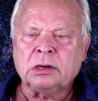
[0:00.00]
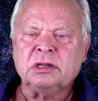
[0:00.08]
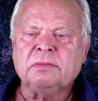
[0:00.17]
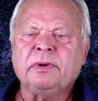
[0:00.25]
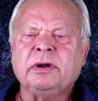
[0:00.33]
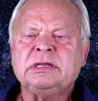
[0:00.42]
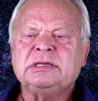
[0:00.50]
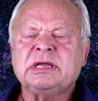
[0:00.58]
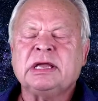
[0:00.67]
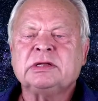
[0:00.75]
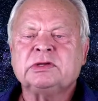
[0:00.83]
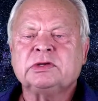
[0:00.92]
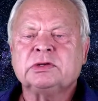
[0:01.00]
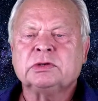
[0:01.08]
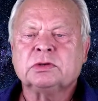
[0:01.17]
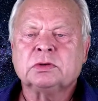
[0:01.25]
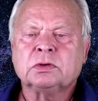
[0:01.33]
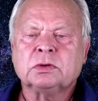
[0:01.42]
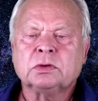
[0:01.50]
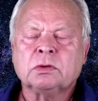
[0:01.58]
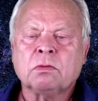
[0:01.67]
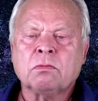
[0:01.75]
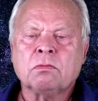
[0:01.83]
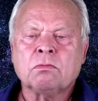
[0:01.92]
The body says,
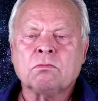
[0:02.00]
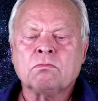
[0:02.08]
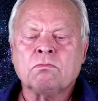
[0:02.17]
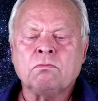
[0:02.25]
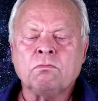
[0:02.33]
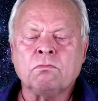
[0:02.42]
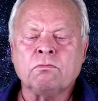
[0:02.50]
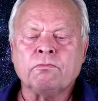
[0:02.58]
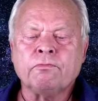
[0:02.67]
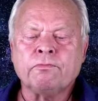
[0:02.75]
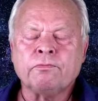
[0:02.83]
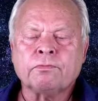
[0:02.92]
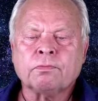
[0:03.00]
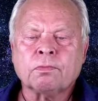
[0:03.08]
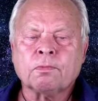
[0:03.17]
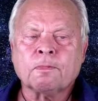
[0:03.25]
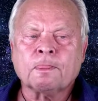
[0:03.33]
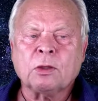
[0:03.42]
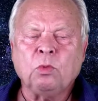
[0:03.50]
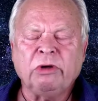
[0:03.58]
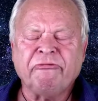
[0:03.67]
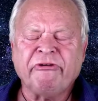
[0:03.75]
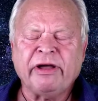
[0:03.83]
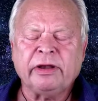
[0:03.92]
hmm,
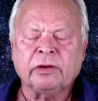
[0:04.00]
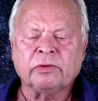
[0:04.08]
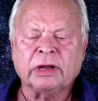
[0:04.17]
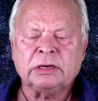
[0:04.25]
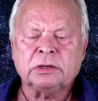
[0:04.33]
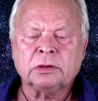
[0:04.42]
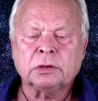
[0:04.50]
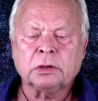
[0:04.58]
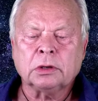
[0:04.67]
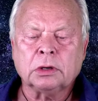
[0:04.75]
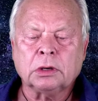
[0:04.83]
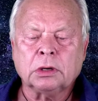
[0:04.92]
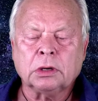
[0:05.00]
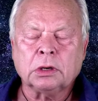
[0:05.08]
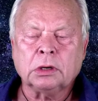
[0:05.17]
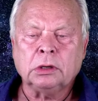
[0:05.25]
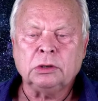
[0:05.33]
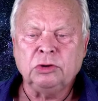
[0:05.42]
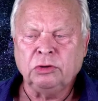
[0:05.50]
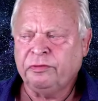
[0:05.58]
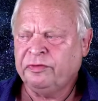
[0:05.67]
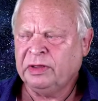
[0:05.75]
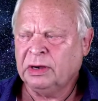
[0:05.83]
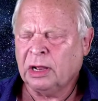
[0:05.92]
we're fighting, right? Do you
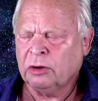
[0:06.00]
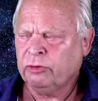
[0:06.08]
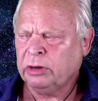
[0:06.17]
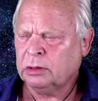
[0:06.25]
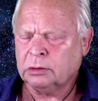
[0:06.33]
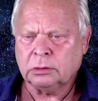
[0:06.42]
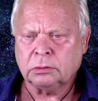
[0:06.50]
feel hungry?